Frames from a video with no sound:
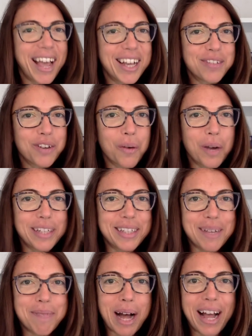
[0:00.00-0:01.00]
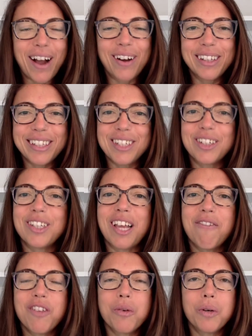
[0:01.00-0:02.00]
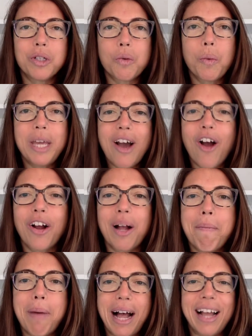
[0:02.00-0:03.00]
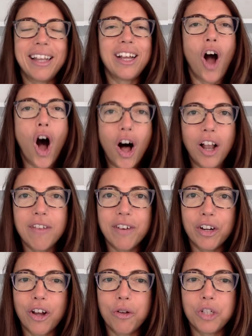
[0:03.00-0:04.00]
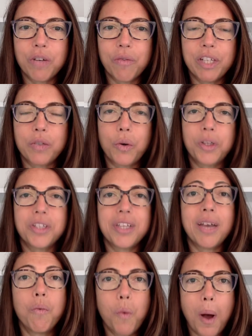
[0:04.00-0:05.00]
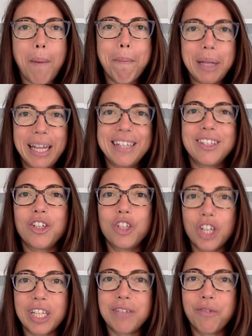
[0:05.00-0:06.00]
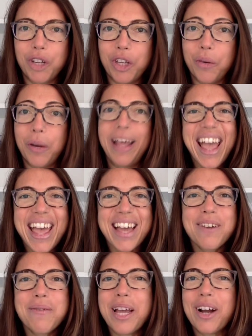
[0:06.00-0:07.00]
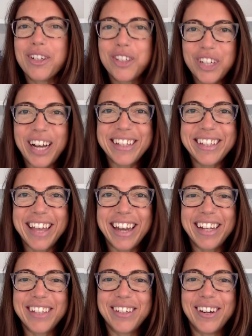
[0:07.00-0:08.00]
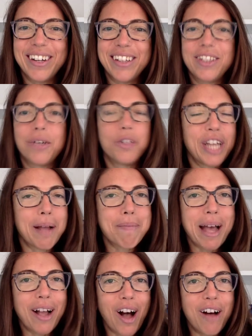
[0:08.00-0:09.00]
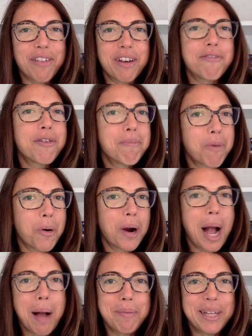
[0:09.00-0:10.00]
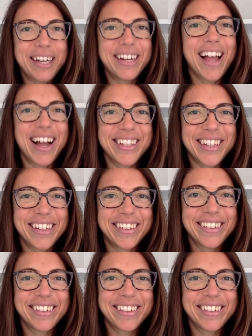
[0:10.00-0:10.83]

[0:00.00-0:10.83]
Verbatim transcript: As requested by our listeners and viewers, we are compiling all of our coaching resources in one place just for you, and we are just getting started. So check back often for more updated content.